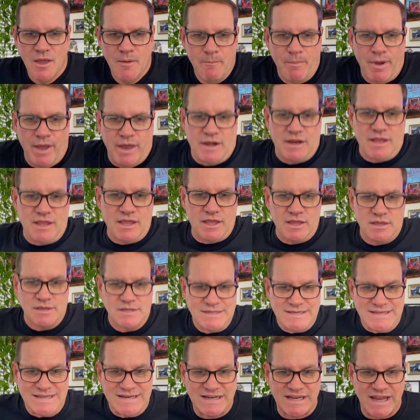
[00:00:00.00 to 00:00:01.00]
But
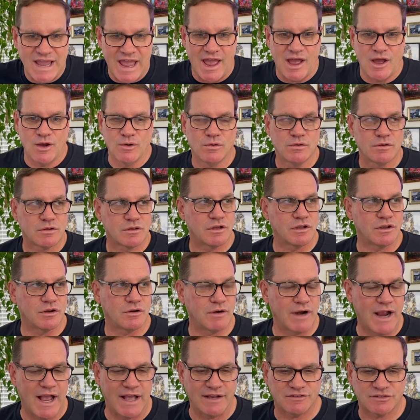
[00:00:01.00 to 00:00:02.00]
anyhow,
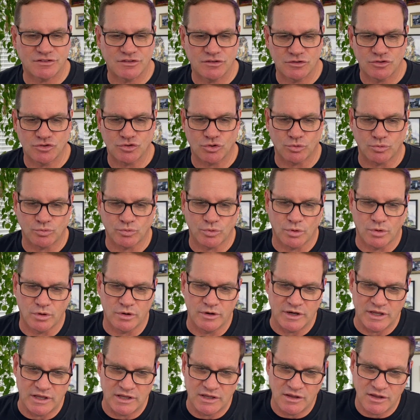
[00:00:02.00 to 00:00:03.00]
congrats to
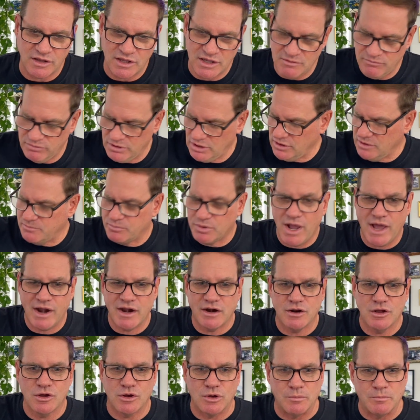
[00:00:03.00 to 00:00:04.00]
Rory. He really brought
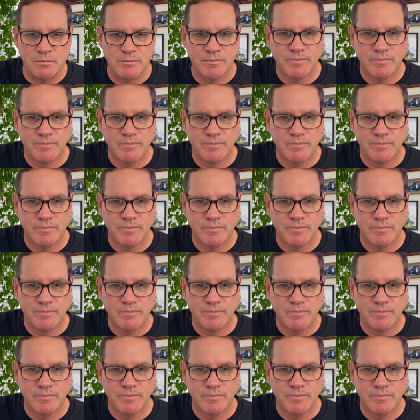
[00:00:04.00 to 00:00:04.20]
it home.